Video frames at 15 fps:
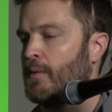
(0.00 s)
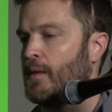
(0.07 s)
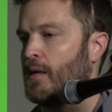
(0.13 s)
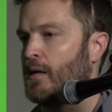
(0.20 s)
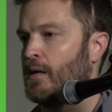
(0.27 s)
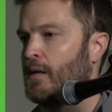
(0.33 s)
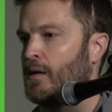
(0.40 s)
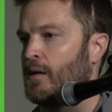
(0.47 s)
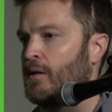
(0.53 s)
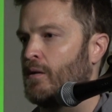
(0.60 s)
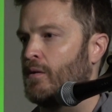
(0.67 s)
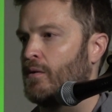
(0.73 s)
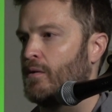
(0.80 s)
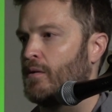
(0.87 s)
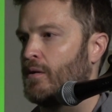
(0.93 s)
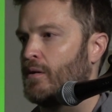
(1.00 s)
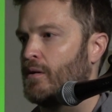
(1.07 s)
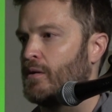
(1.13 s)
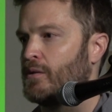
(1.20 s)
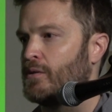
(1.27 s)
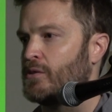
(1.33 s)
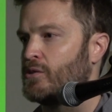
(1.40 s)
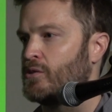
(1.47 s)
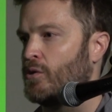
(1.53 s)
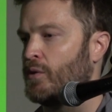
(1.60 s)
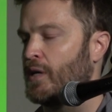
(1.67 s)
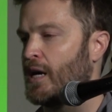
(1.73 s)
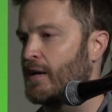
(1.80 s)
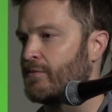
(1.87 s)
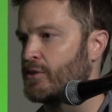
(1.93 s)
and so
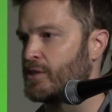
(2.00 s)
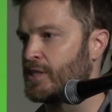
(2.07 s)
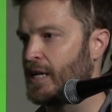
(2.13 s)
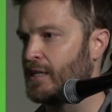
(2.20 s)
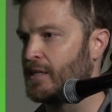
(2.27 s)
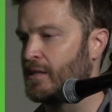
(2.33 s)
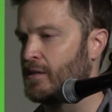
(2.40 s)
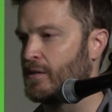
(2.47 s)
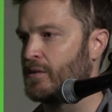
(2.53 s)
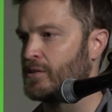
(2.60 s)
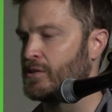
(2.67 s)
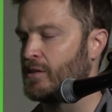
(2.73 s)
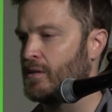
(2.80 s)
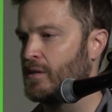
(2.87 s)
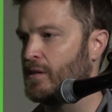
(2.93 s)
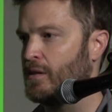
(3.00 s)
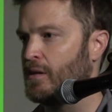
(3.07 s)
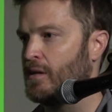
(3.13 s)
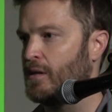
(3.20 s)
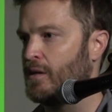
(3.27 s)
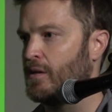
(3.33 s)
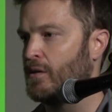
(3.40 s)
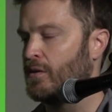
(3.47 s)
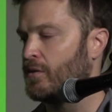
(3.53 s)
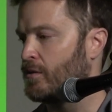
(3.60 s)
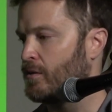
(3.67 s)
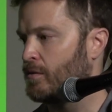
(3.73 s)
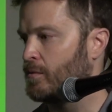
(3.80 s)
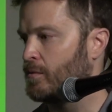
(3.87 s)
after 10 years, the